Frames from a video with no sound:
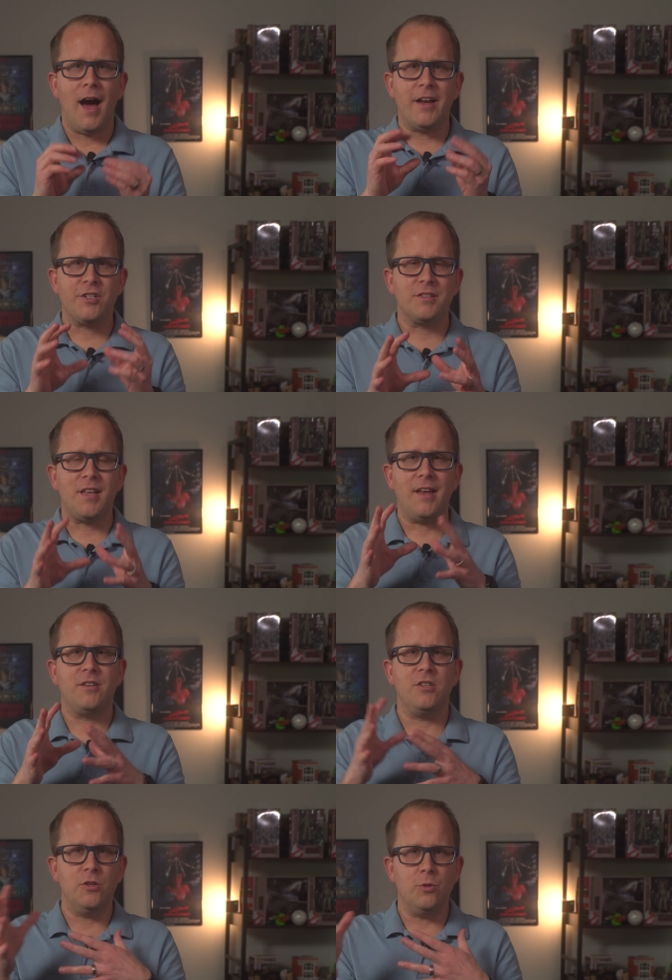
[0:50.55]
I just had
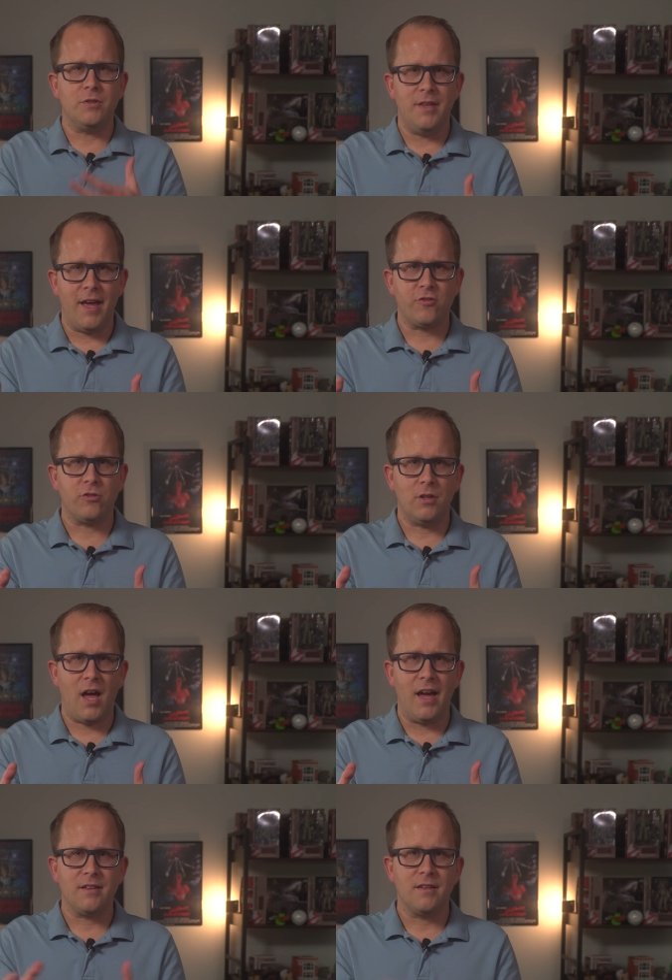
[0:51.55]
to use natural
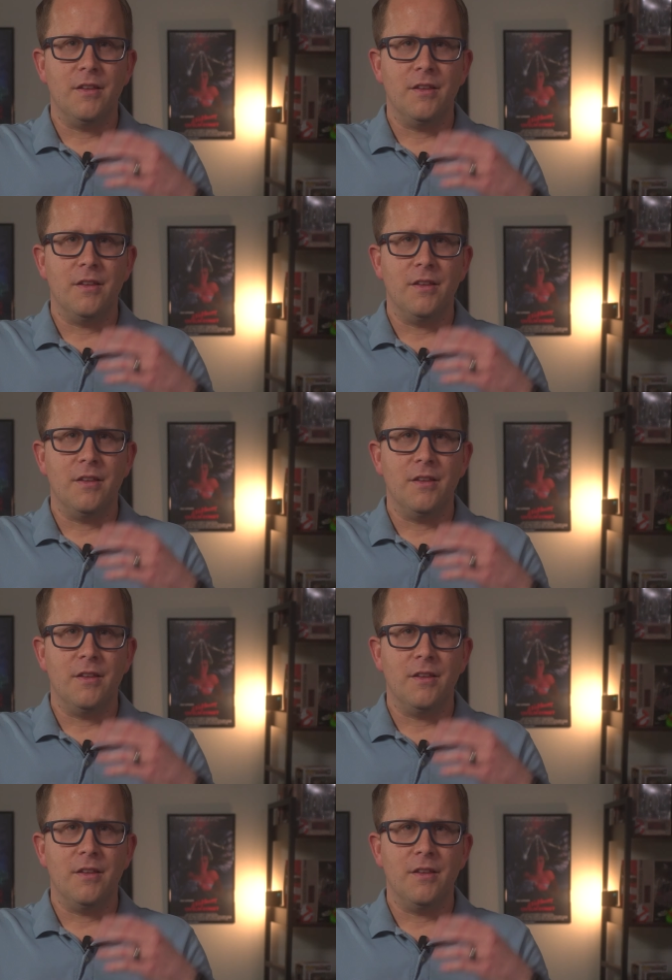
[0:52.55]
light.